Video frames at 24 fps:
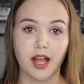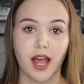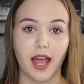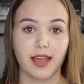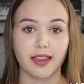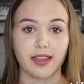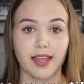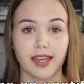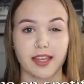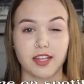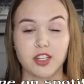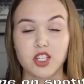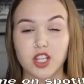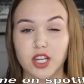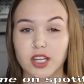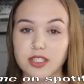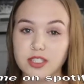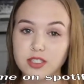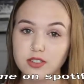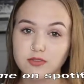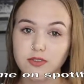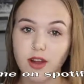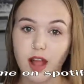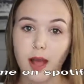I like
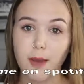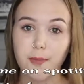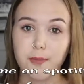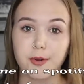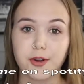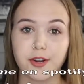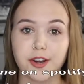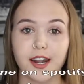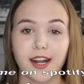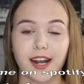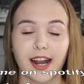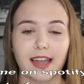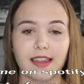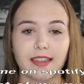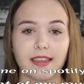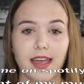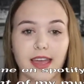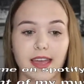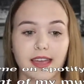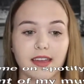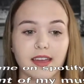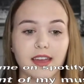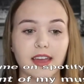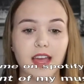Chance the Rapper, and I
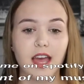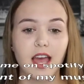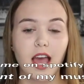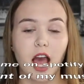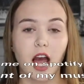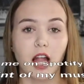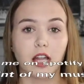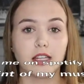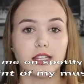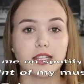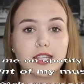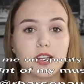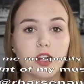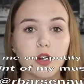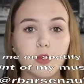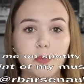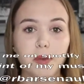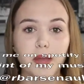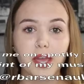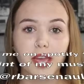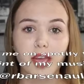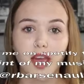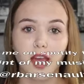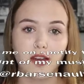like a little
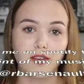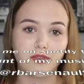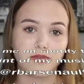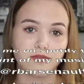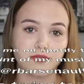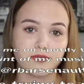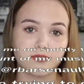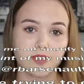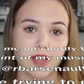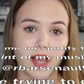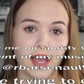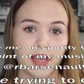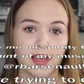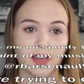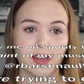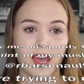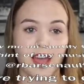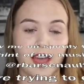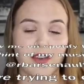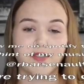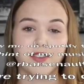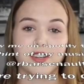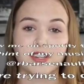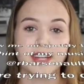bit of like
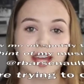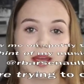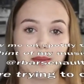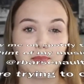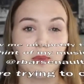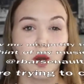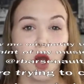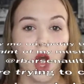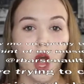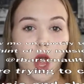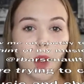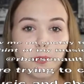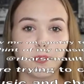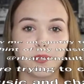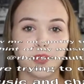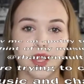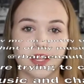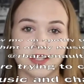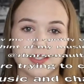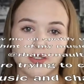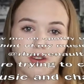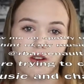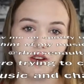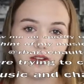everyday pop
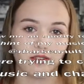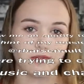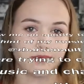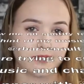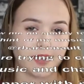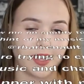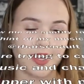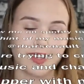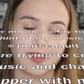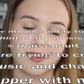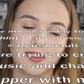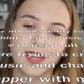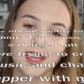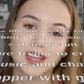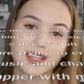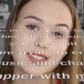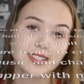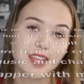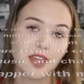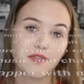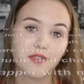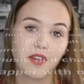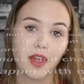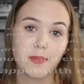that's on like
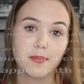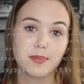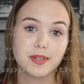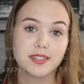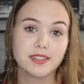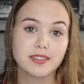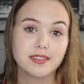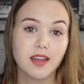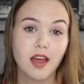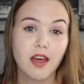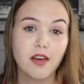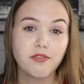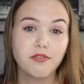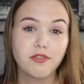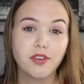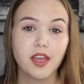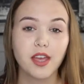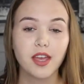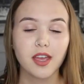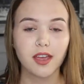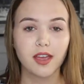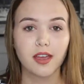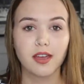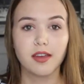Kiss FM and stuff.
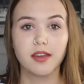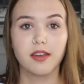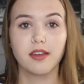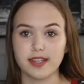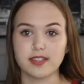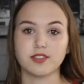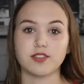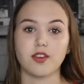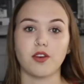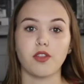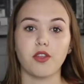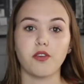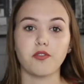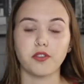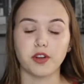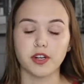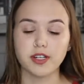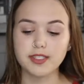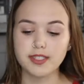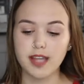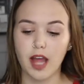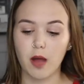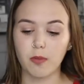So the first